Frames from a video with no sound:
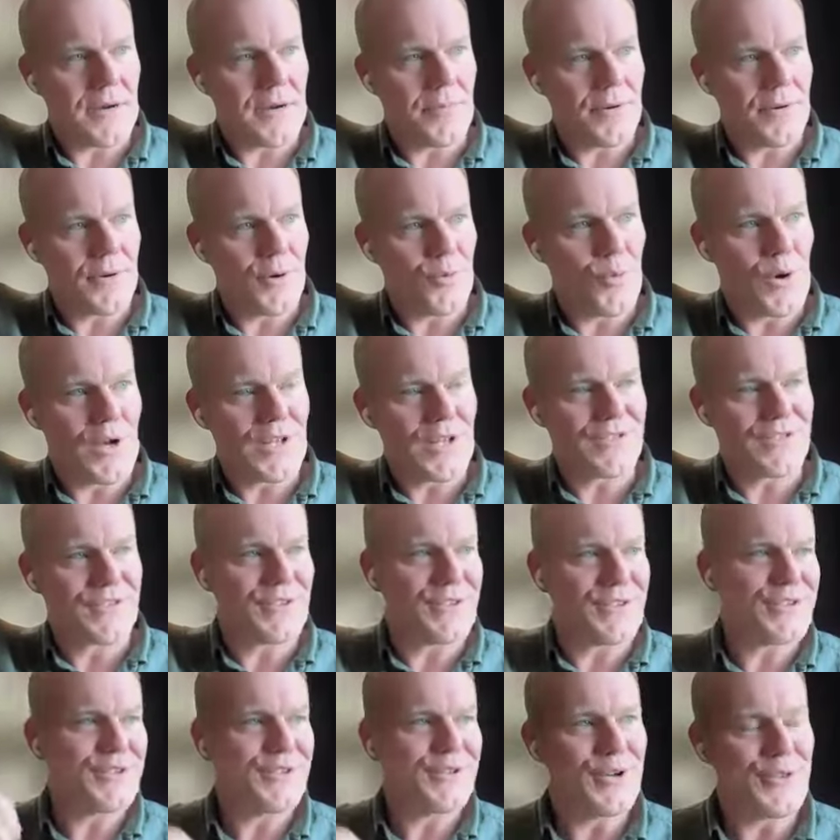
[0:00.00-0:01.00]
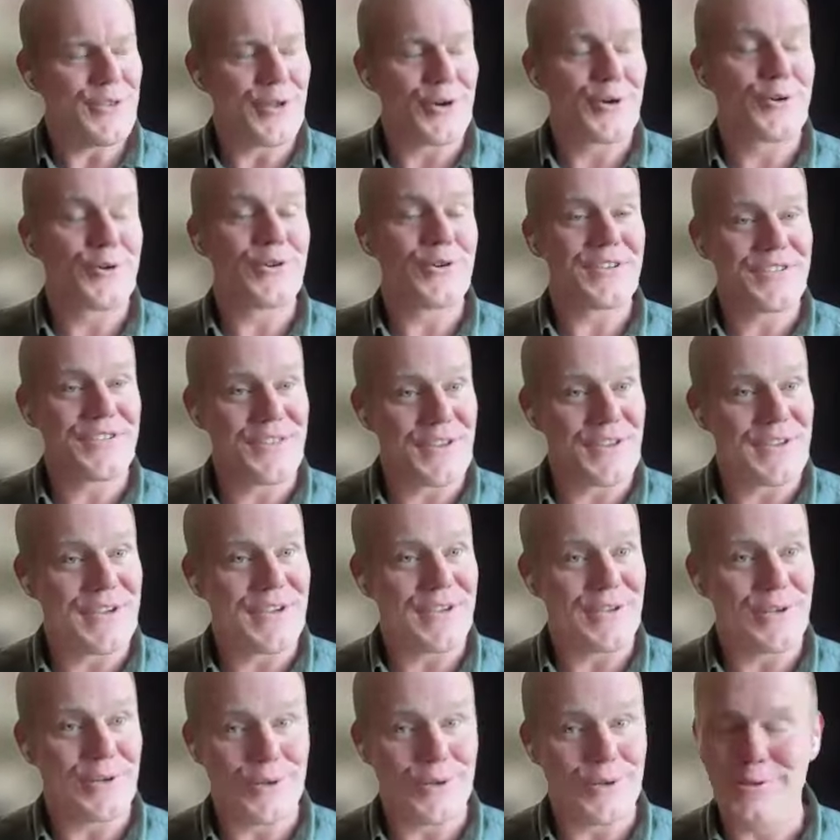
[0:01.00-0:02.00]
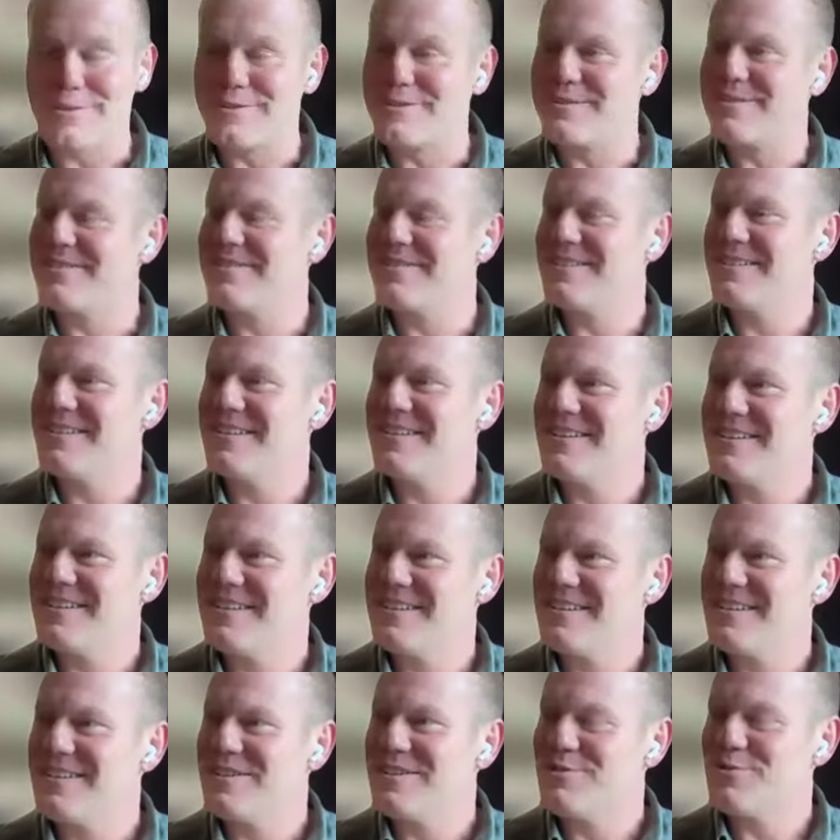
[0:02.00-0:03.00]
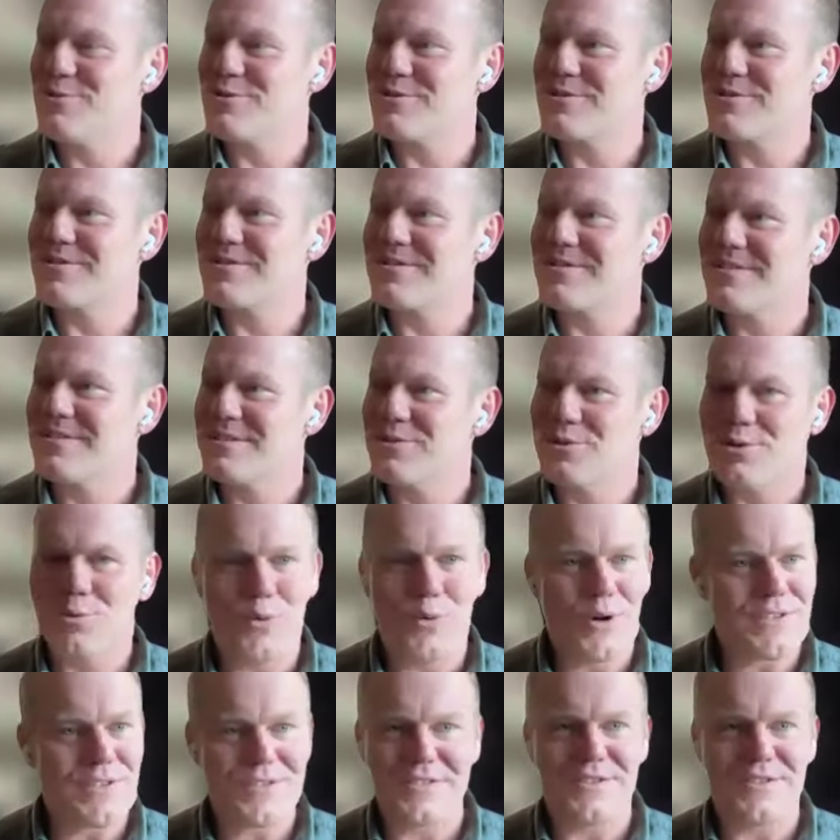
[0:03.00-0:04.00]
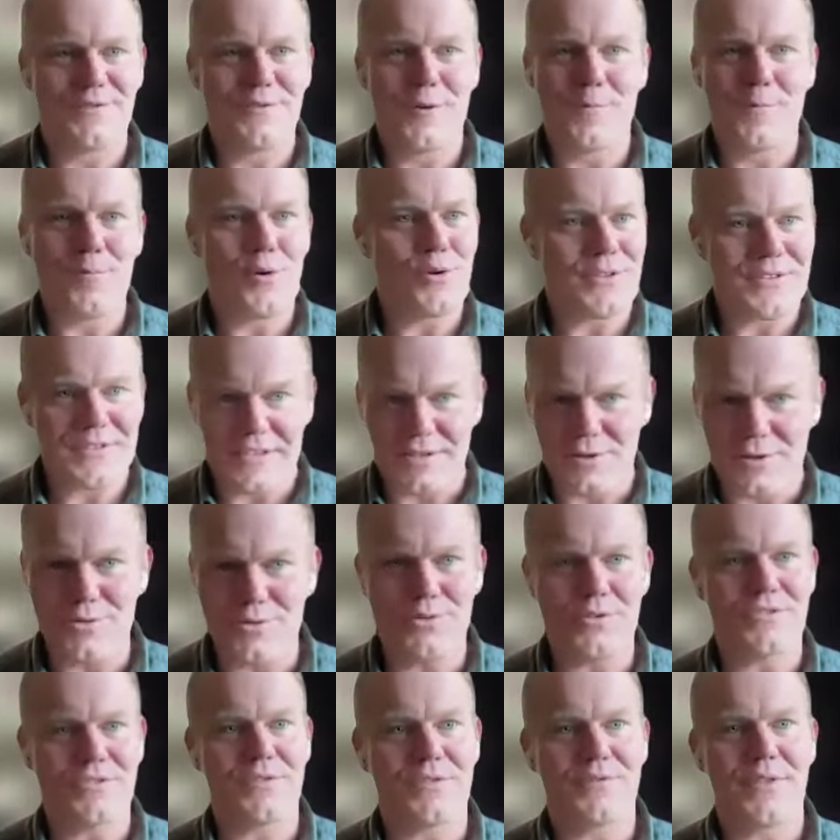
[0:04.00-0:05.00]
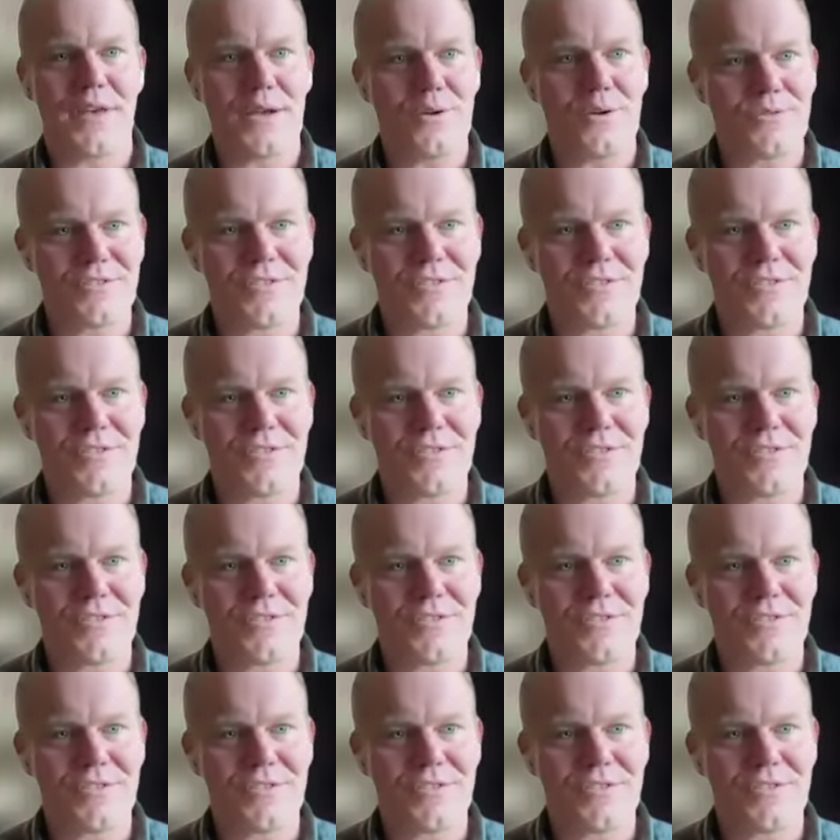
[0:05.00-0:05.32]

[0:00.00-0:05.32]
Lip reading: And the crazy thing I learned was, whilst these footballers get hundreds